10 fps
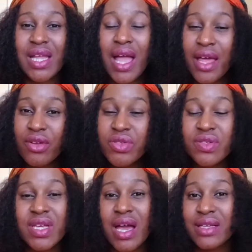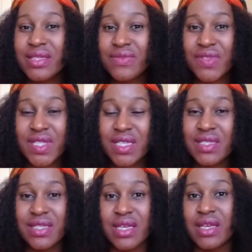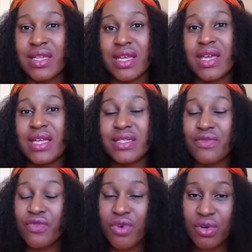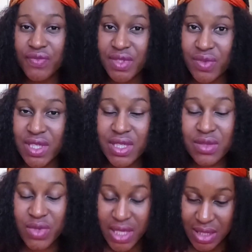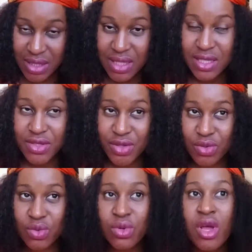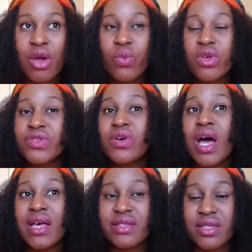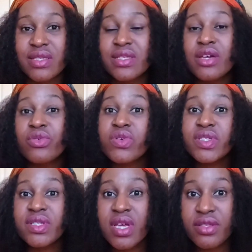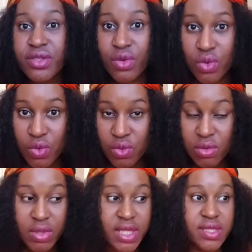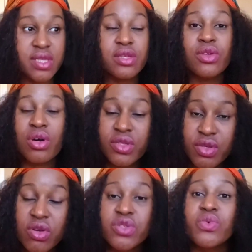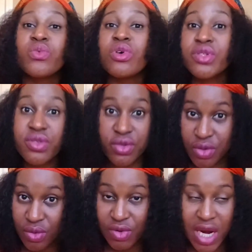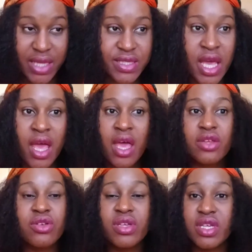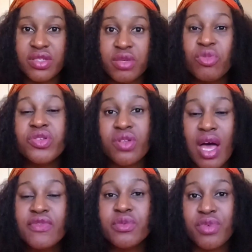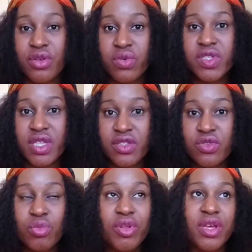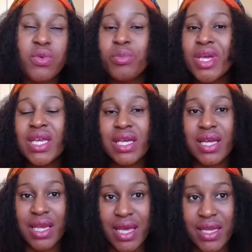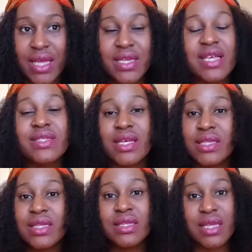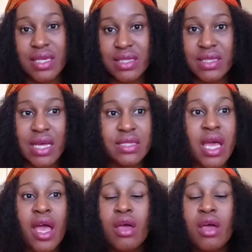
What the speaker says: also the activities they get involved with in school. We also ask, is he a Christian school? Is he not? Because we want to know, right? Not necessarily, it must not have to be a Christian school, but then we make it clear that there are certain things that,